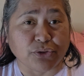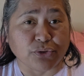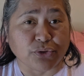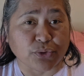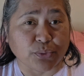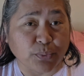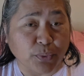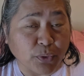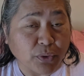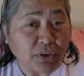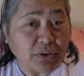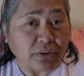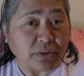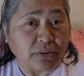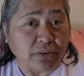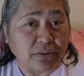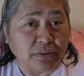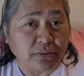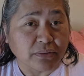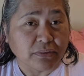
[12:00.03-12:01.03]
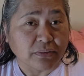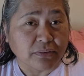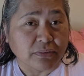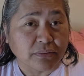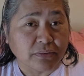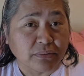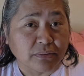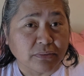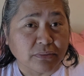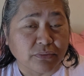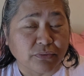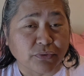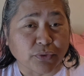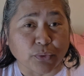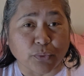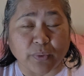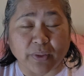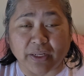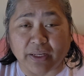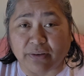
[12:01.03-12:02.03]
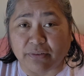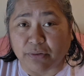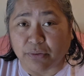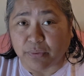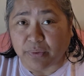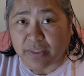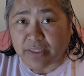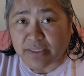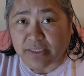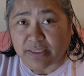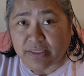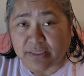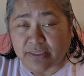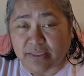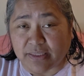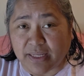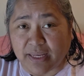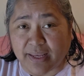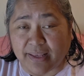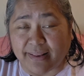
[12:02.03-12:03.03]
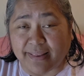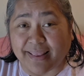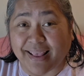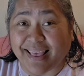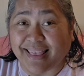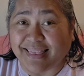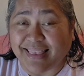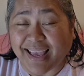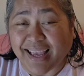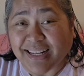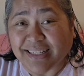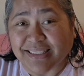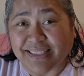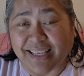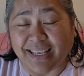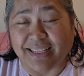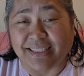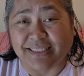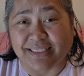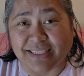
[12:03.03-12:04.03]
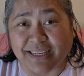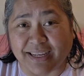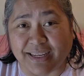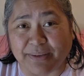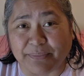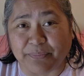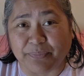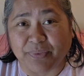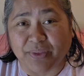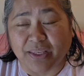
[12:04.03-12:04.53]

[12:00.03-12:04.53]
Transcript: support for whatever reason, and that takes time